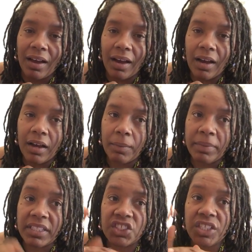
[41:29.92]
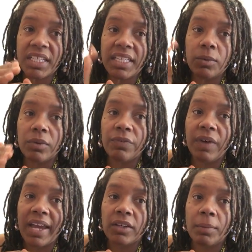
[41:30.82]
But the chickadee will
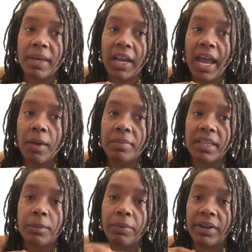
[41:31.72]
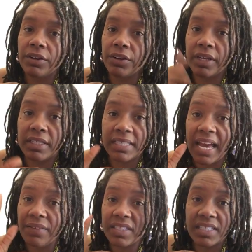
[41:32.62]
fight no matter how big the predator is.
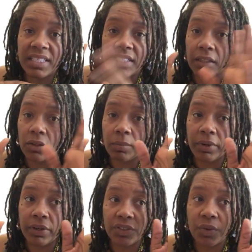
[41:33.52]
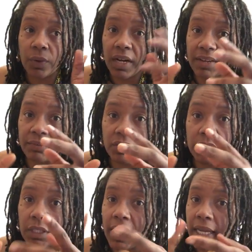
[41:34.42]
I've seen the little birds going
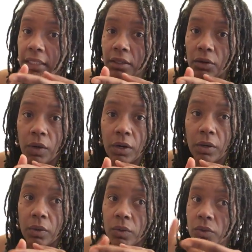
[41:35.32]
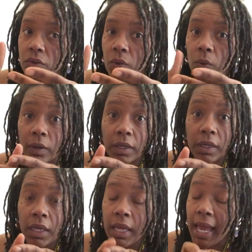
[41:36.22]
after like the crows, or
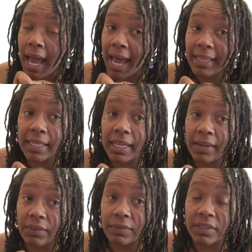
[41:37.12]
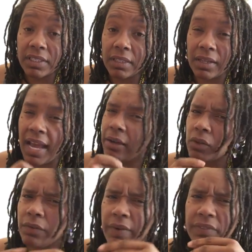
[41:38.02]
I think I've even seen, I don't know
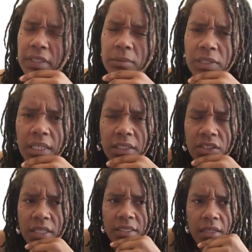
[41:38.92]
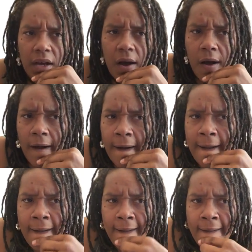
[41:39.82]
if I've seen them chasing a hawk.
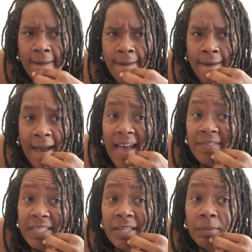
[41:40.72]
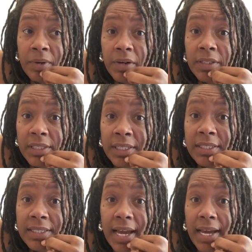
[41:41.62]
I've seen birds
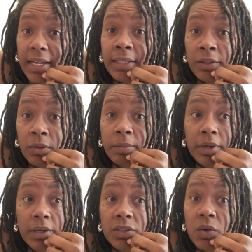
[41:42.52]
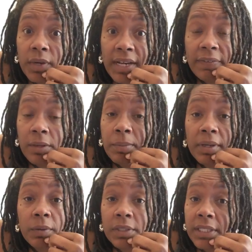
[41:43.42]
in the sky, little birds going after the big
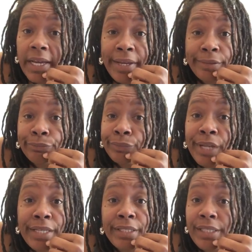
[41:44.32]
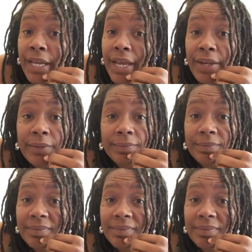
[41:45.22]
ones, like, not today,